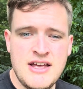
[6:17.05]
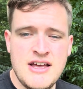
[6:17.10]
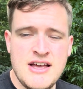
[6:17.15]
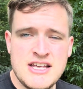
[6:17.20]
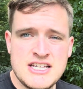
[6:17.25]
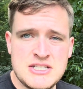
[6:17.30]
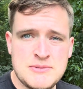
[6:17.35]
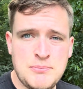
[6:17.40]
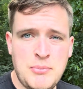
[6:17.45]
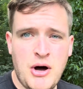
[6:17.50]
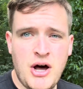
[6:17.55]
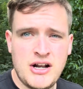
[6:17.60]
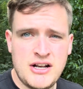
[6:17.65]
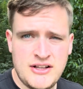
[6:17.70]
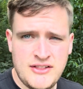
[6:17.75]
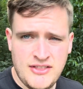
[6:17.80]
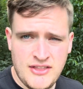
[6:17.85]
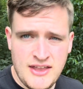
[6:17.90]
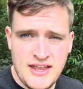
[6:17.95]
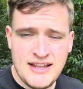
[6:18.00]

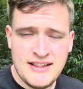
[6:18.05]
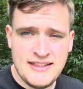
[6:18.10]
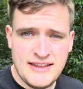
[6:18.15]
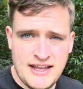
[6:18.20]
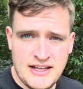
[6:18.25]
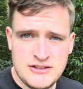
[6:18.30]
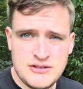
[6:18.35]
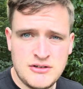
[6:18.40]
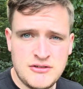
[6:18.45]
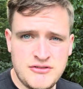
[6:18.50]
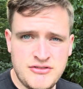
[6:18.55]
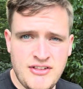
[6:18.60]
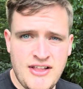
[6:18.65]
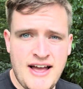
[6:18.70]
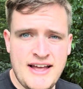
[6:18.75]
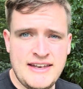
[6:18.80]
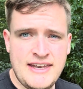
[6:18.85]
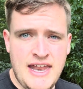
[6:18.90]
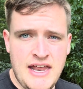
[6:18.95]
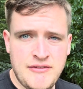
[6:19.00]
spotted
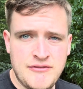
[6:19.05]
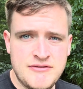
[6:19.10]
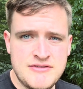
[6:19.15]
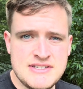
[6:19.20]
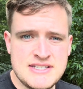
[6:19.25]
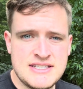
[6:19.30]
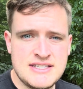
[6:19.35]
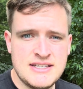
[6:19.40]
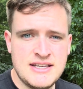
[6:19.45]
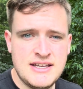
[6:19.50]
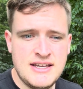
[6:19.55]
lanternfly nymphs.